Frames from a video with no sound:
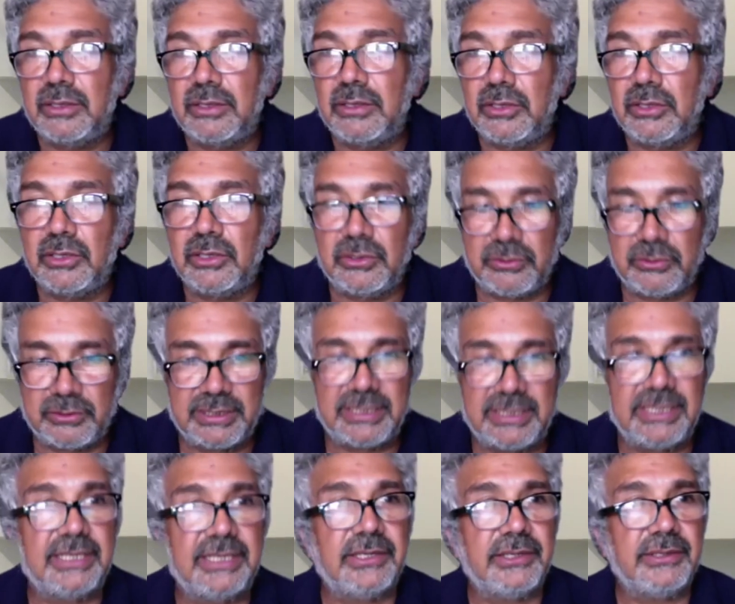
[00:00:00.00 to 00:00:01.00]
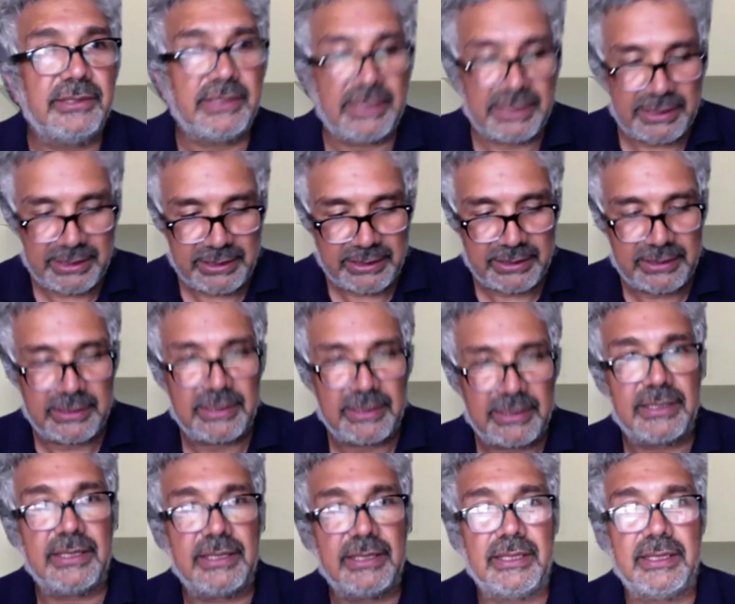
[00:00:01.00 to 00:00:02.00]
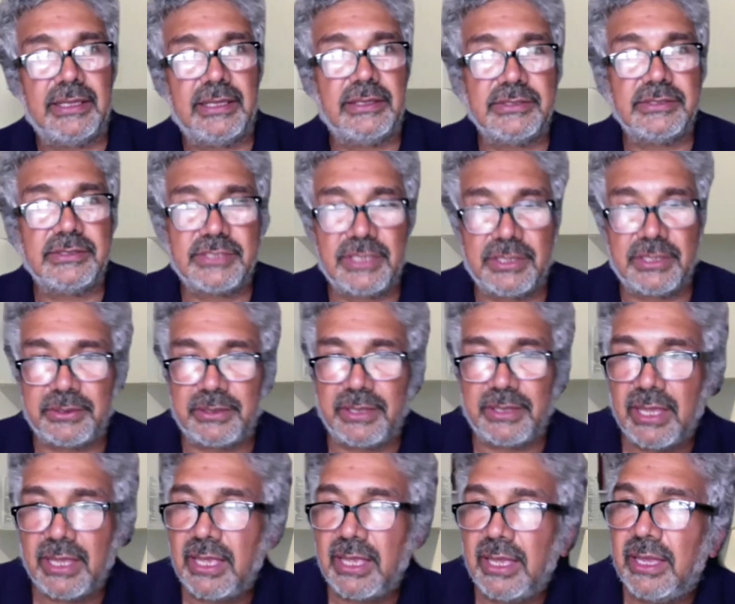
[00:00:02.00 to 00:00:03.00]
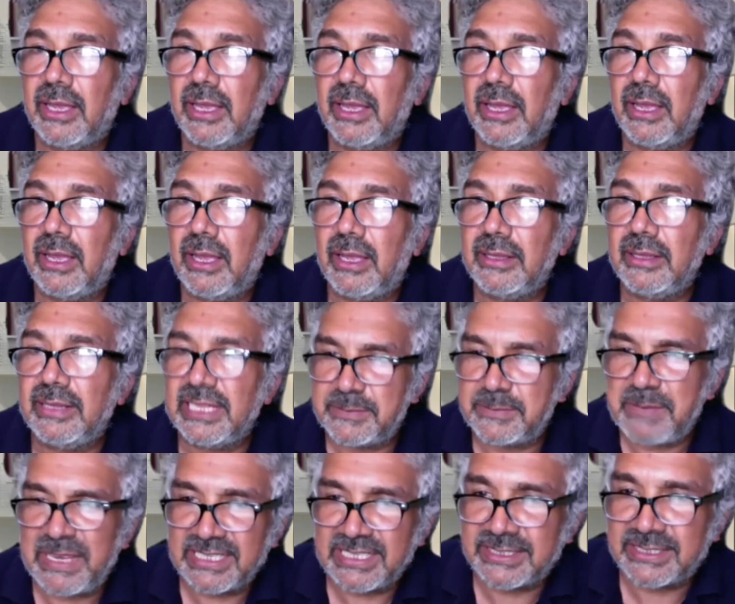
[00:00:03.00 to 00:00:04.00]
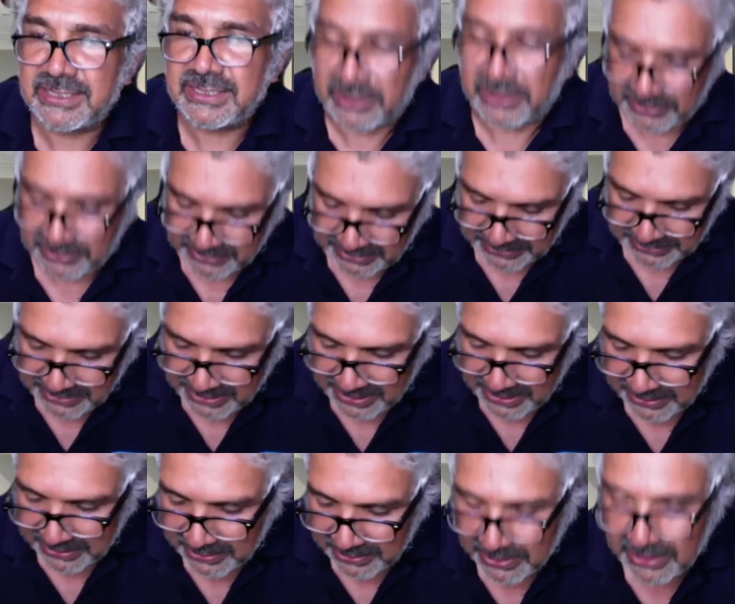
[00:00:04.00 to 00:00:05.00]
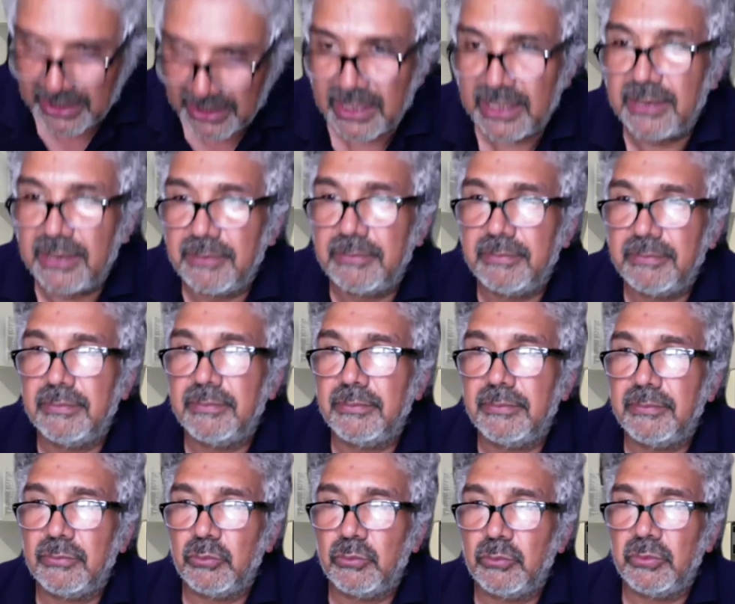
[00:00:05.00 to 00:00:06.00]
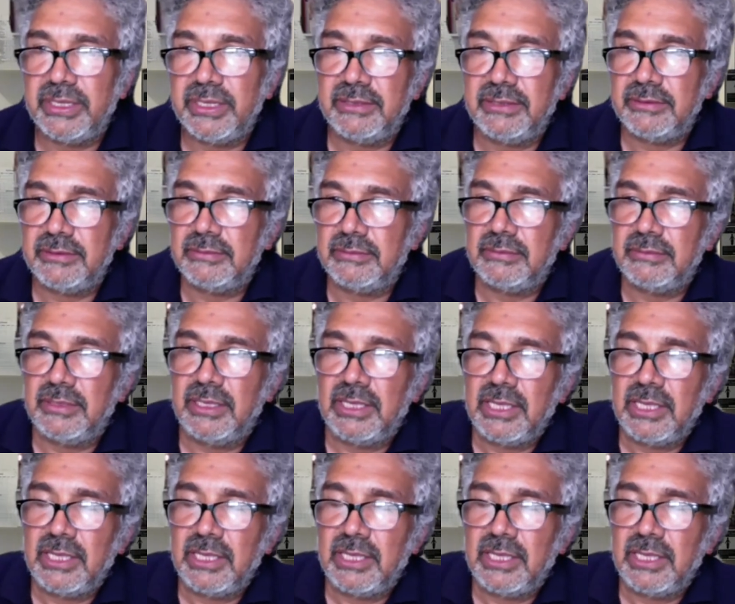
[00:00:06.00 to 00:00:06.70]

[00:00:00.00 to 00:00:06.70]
Okay, quickly. So let's make a start, and then um, we'll.